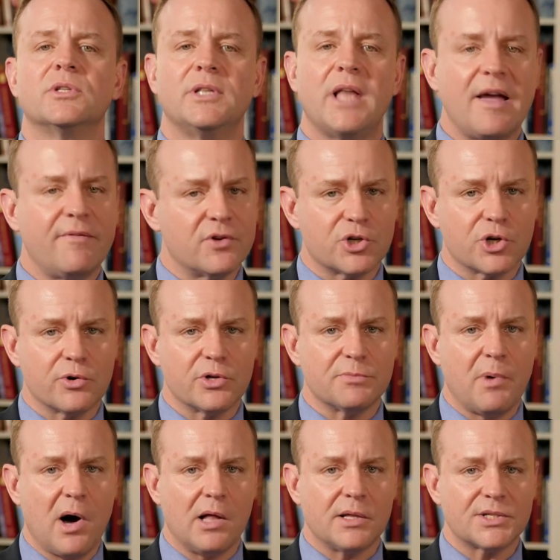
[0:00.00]
life insurance
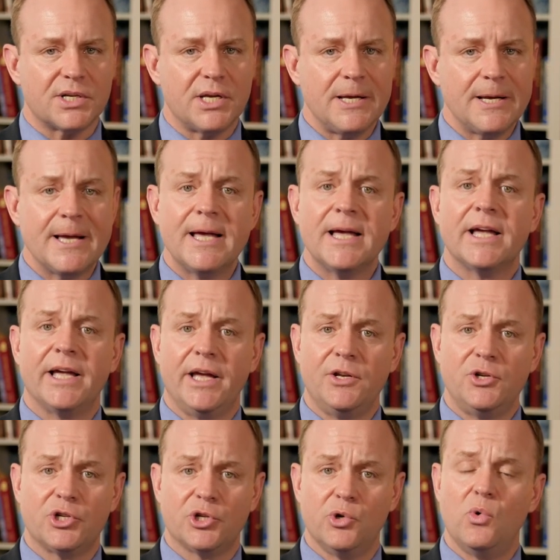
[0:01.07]
policy
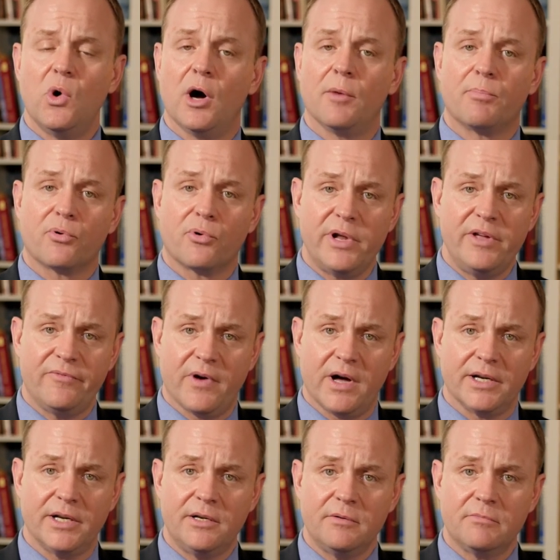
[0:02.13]
into a
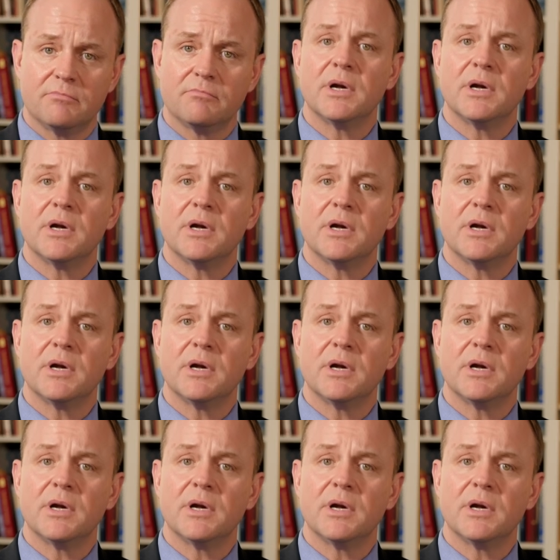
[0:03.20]
pre-funded,